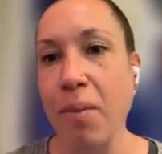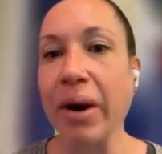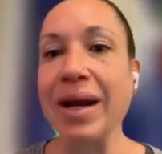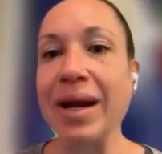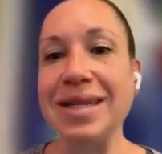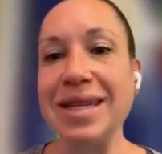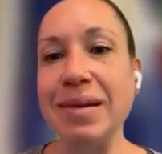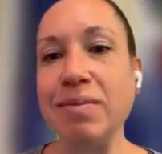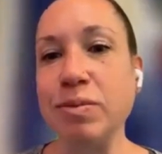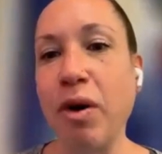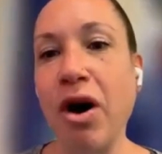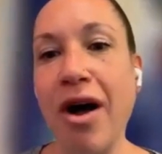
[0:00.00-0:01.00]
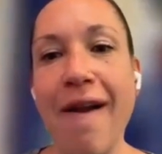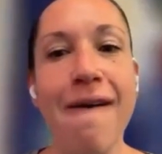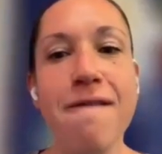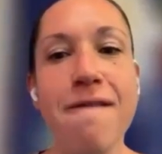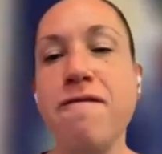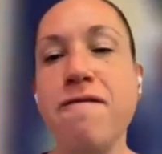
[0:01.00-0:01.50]
Marketing teams bought
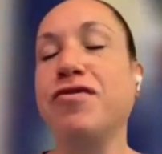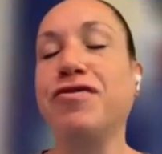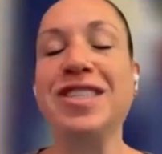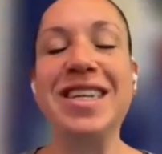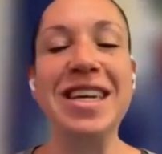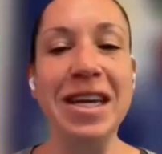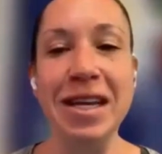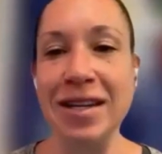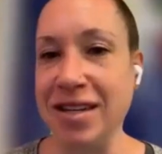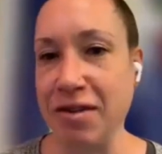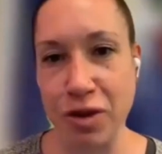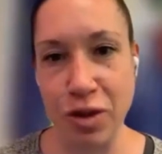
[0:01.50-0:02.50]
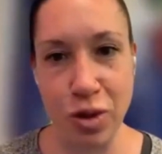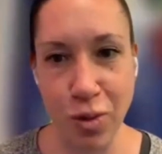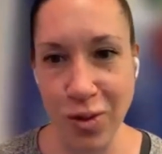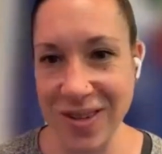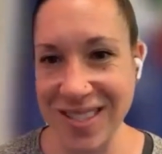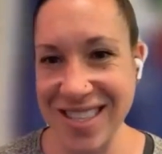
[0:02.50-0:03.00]
15 different
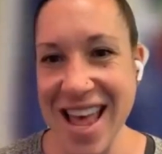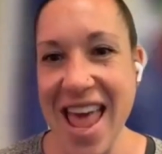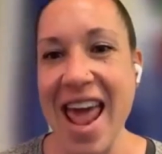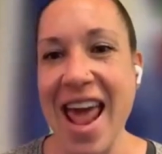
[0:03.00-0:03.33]
tools.